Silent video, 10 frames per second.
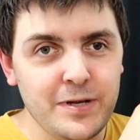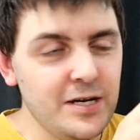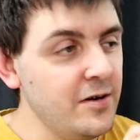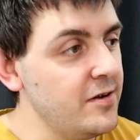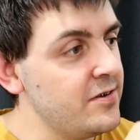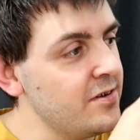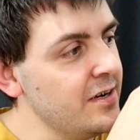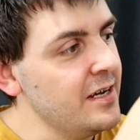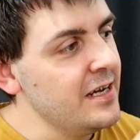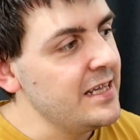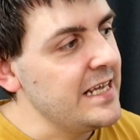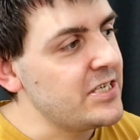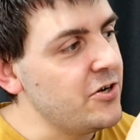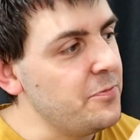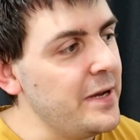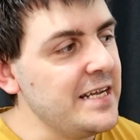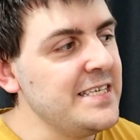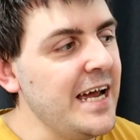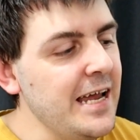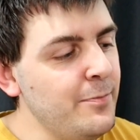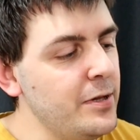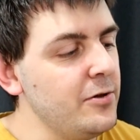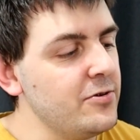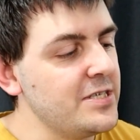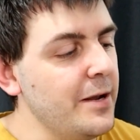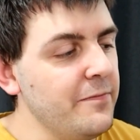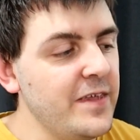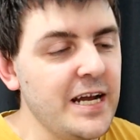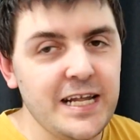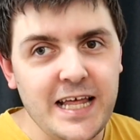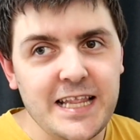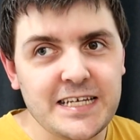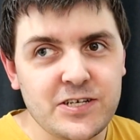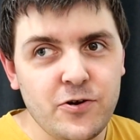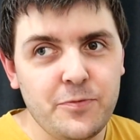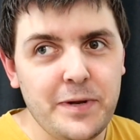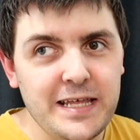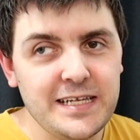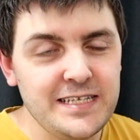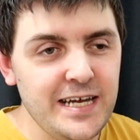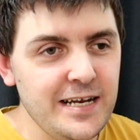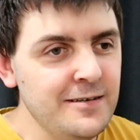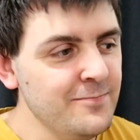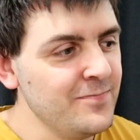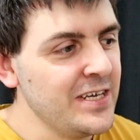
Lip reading: Because this could be a table or something, and then this could be the tin.